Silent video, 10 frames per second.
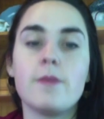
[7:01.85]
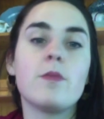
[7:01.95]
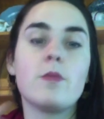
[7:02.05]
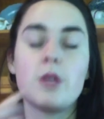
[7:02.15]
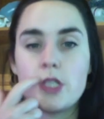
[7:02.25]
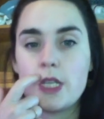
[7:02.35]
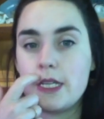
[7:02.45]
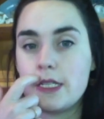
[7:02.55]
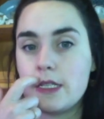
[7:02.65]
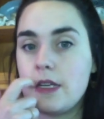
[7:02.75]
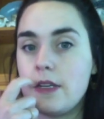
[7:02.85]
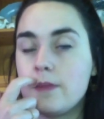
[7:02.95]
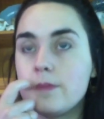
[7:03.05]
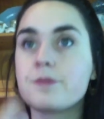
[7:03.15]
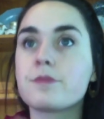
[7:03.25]
which is
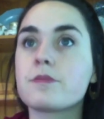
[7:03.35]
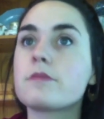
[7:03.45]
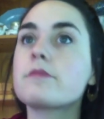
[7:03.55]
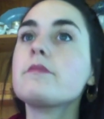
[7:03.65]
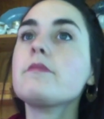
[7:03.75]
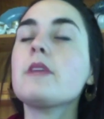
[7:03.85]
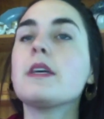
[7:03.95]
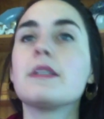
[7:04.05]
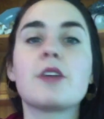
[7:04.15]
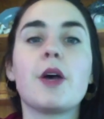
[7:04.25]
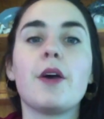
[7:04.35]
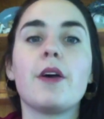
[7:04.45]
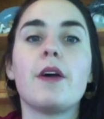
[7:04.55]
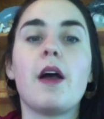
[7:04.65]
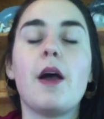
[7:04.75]
it's
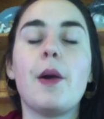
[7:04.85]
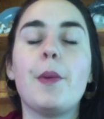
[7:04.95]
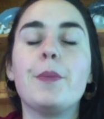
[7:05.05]
her